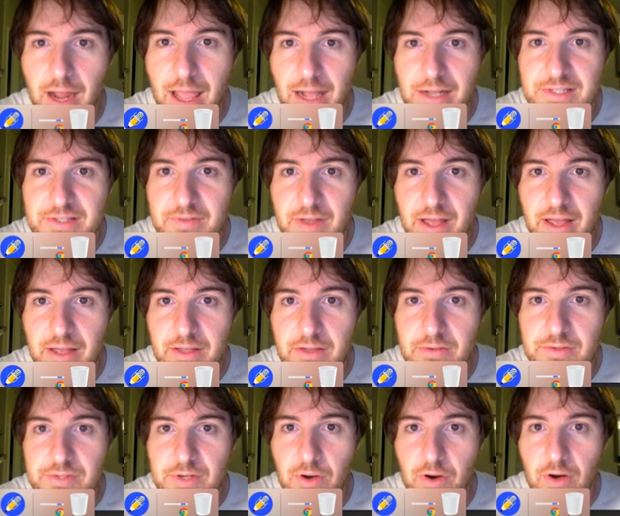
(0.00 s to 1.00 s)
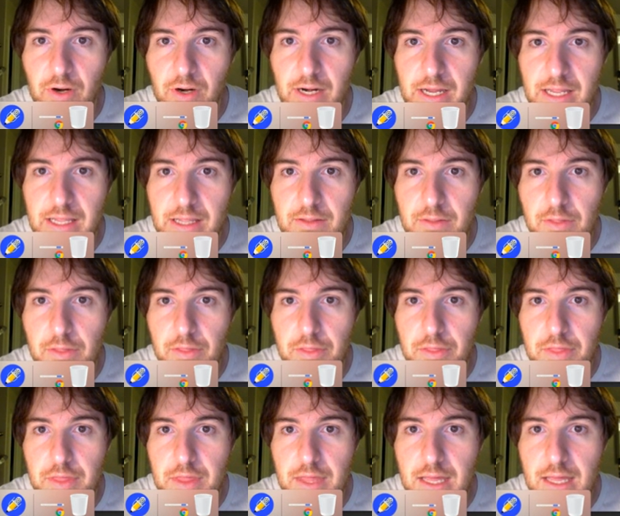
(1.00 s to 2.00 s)
x values are in
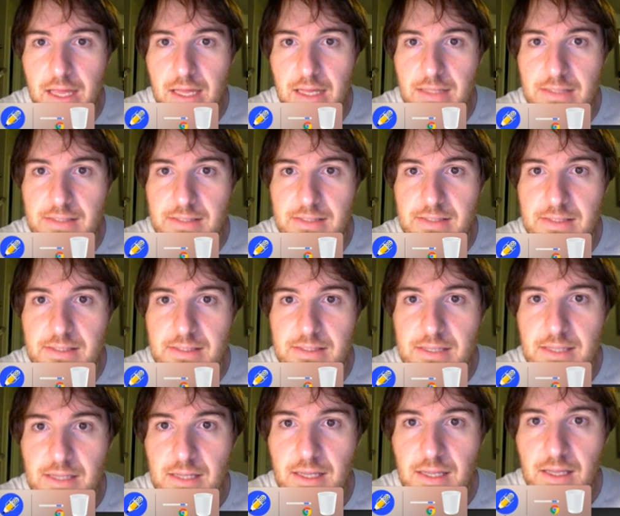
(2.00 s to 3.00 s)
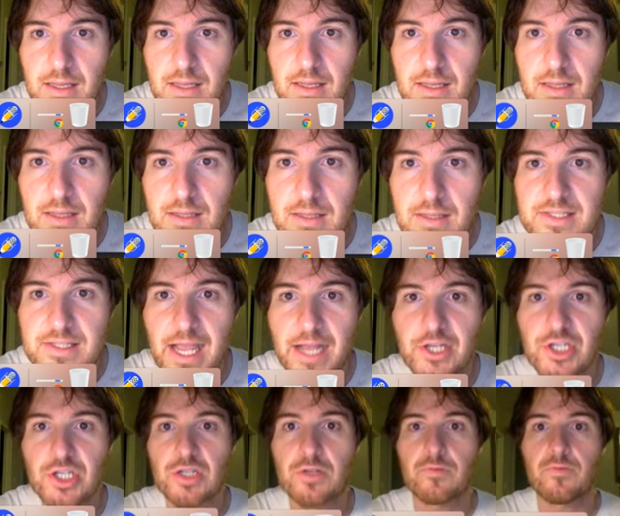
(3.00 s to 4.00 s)
this
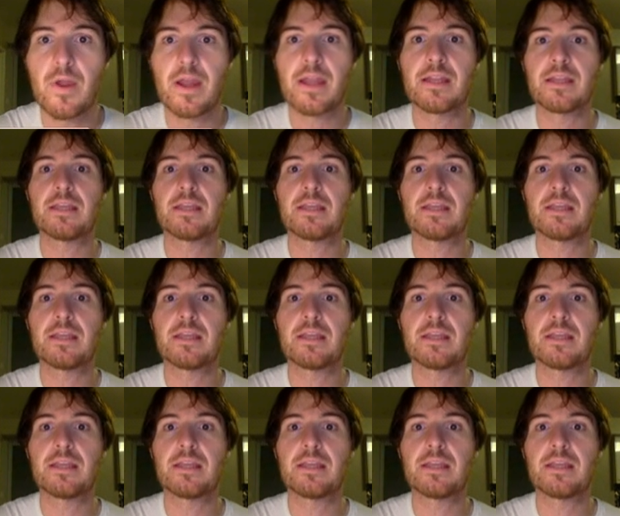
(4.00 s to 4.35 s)
section right